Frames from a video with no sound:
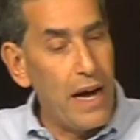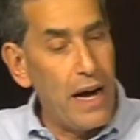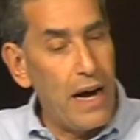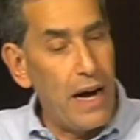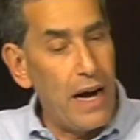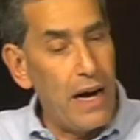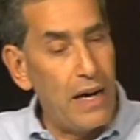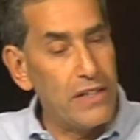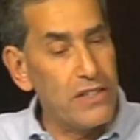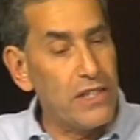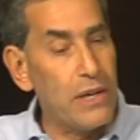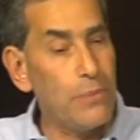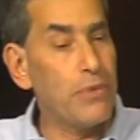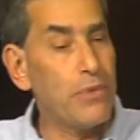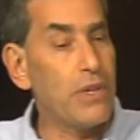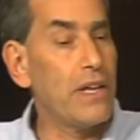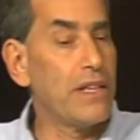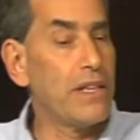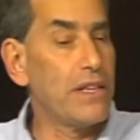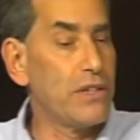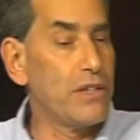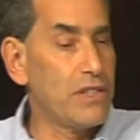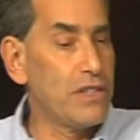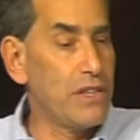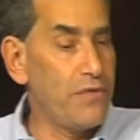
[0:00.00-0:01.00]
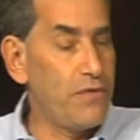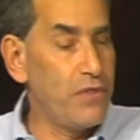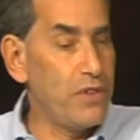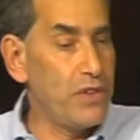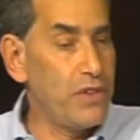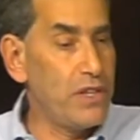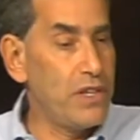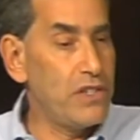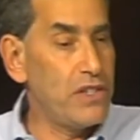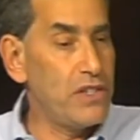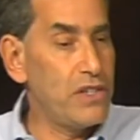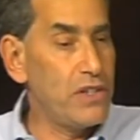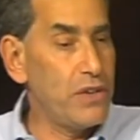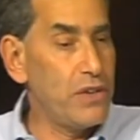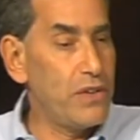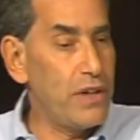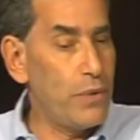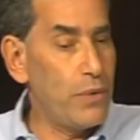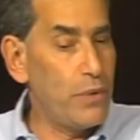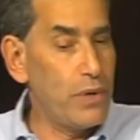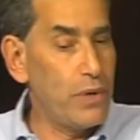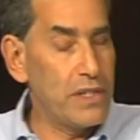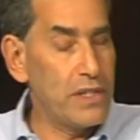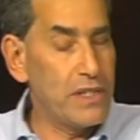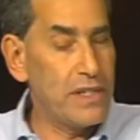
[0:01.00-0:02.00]
Something a little different this year that
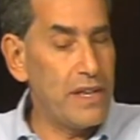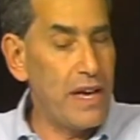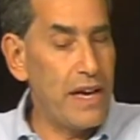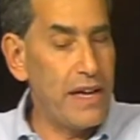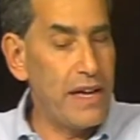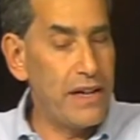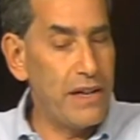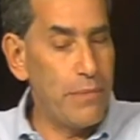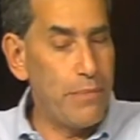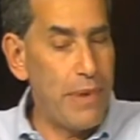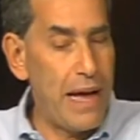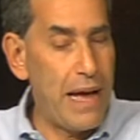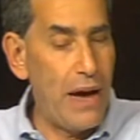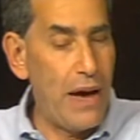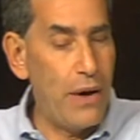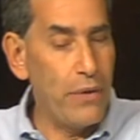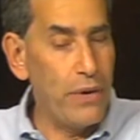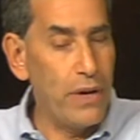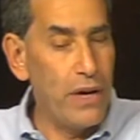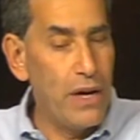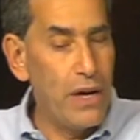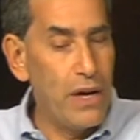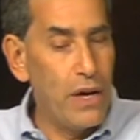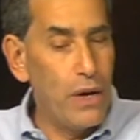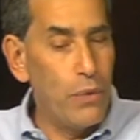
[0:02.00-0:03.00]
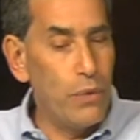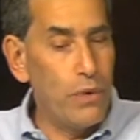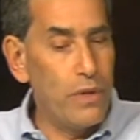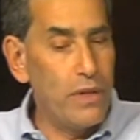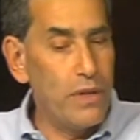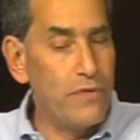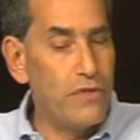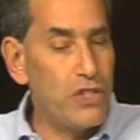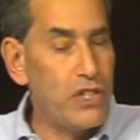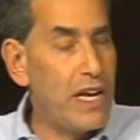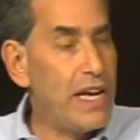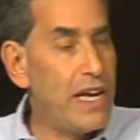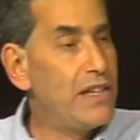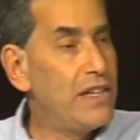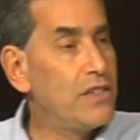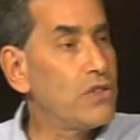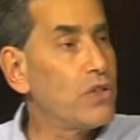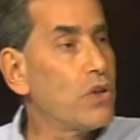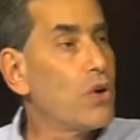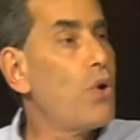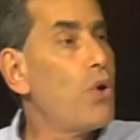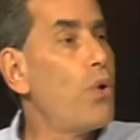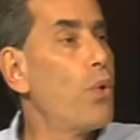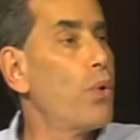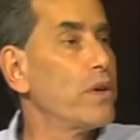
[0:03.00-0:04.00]
we're excited about. We've changed the
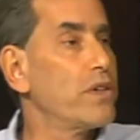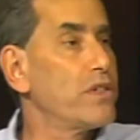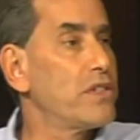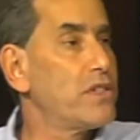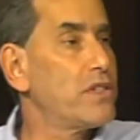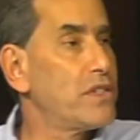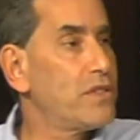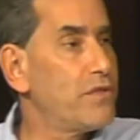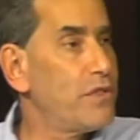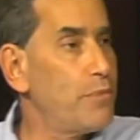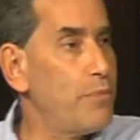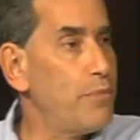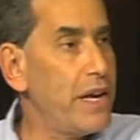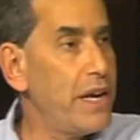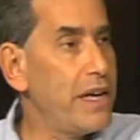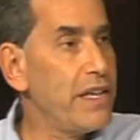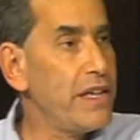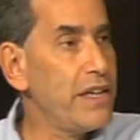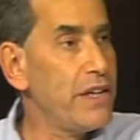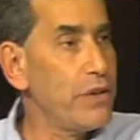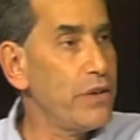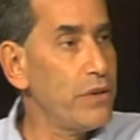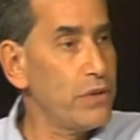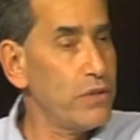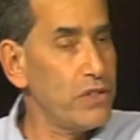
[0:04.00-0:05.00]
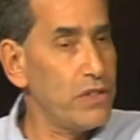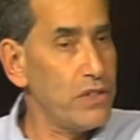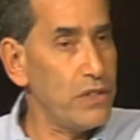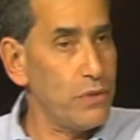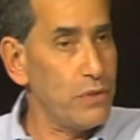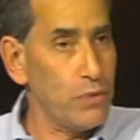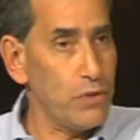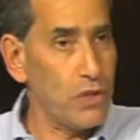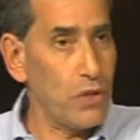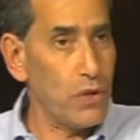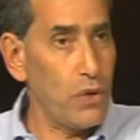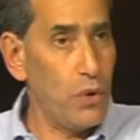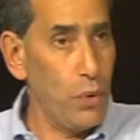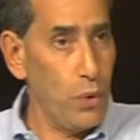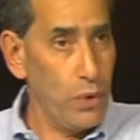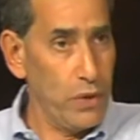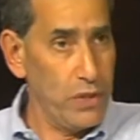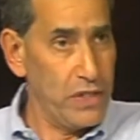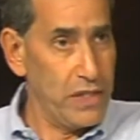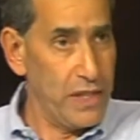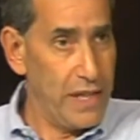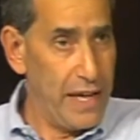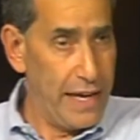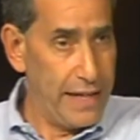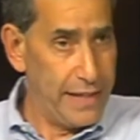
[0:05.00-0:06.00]
course. For many years, there was a course
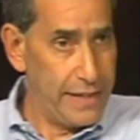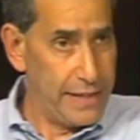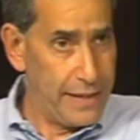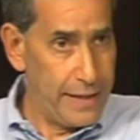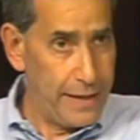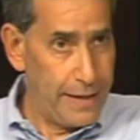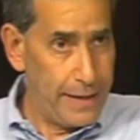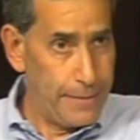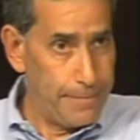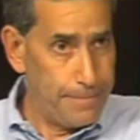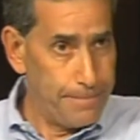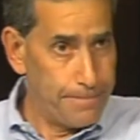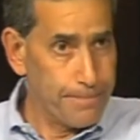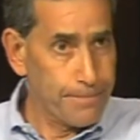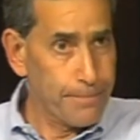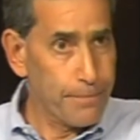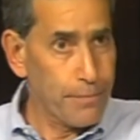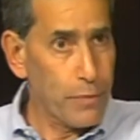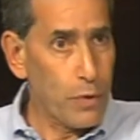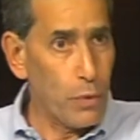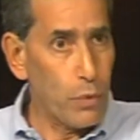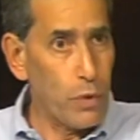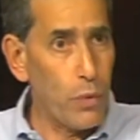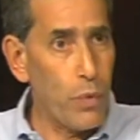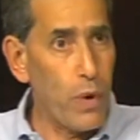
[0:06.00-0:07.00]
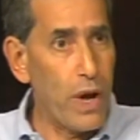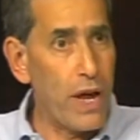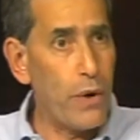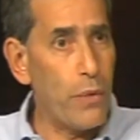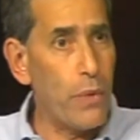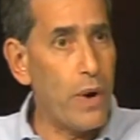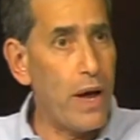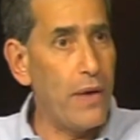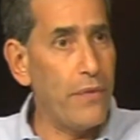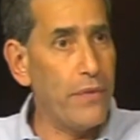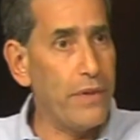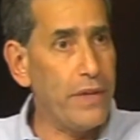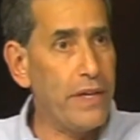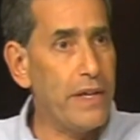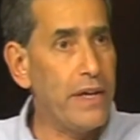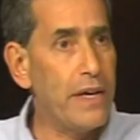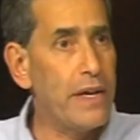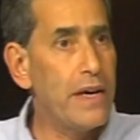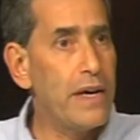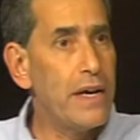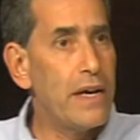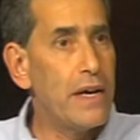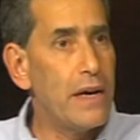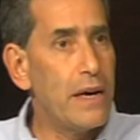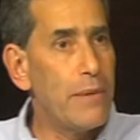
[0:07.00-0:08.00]
that we ran around the
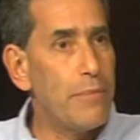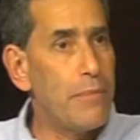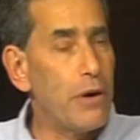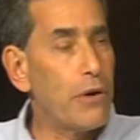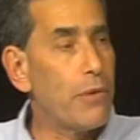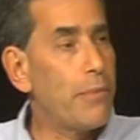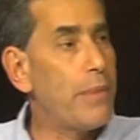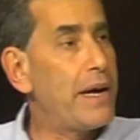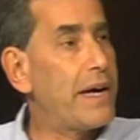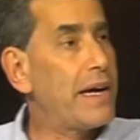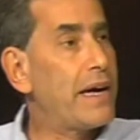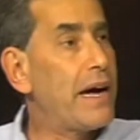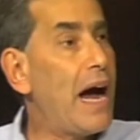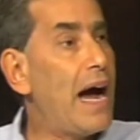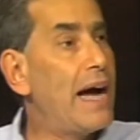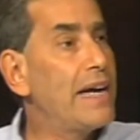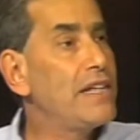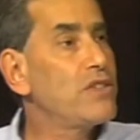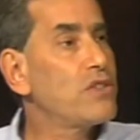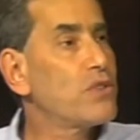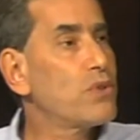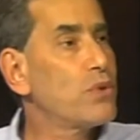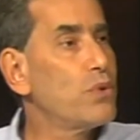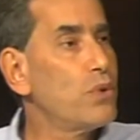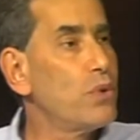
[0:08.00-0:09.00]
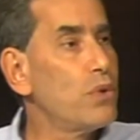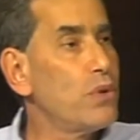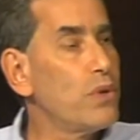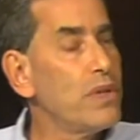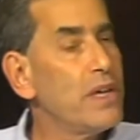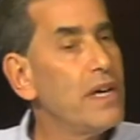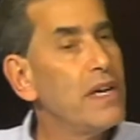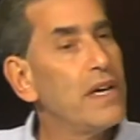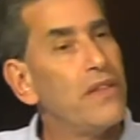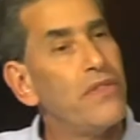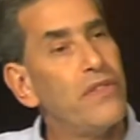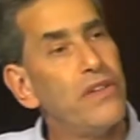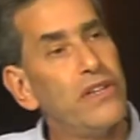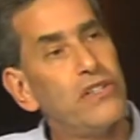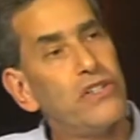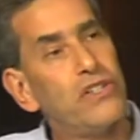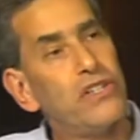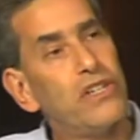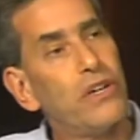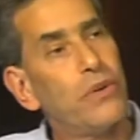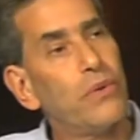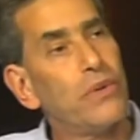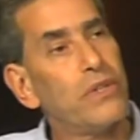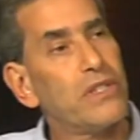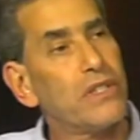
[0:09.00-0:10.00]
Merrimack High School. This
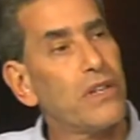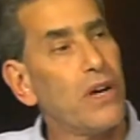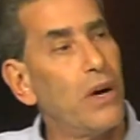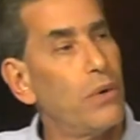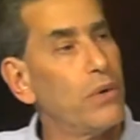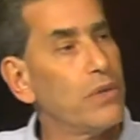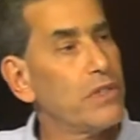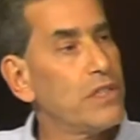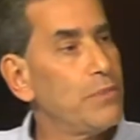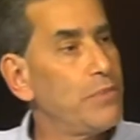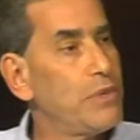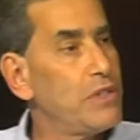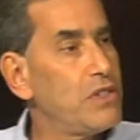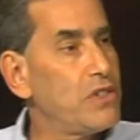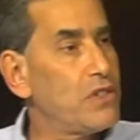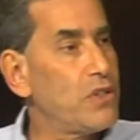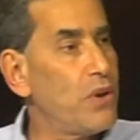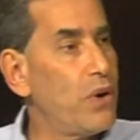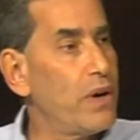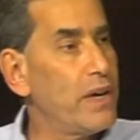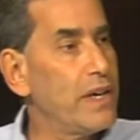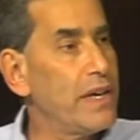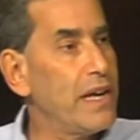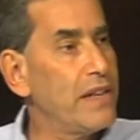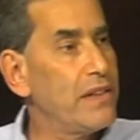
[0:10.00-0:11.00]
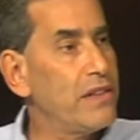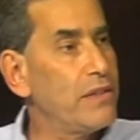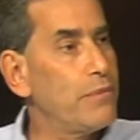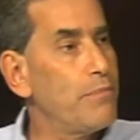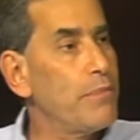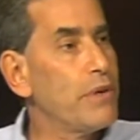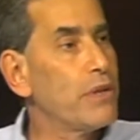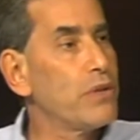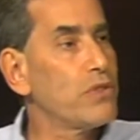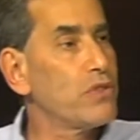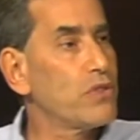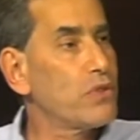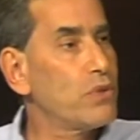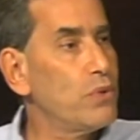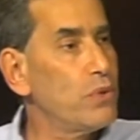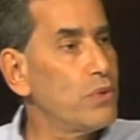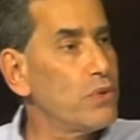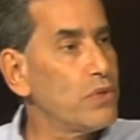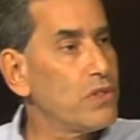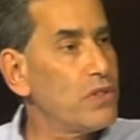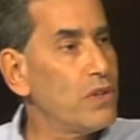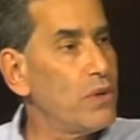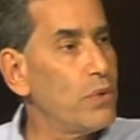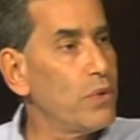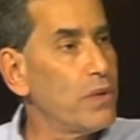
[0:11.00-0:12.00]
year, it's going to be starting at the middle school,
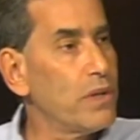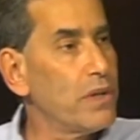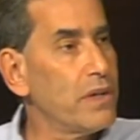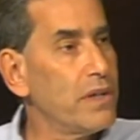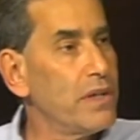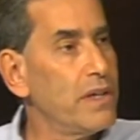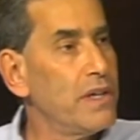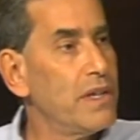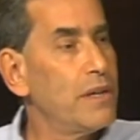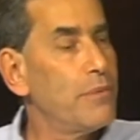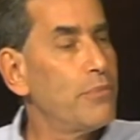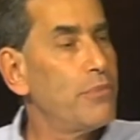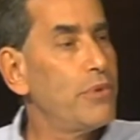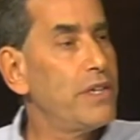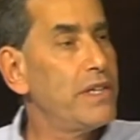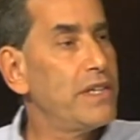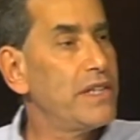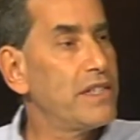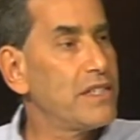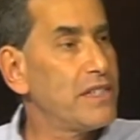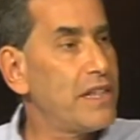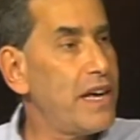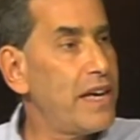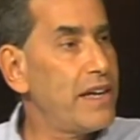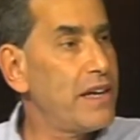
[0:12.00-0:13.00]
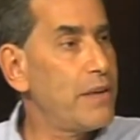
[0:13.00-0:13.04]
so we're pretty excited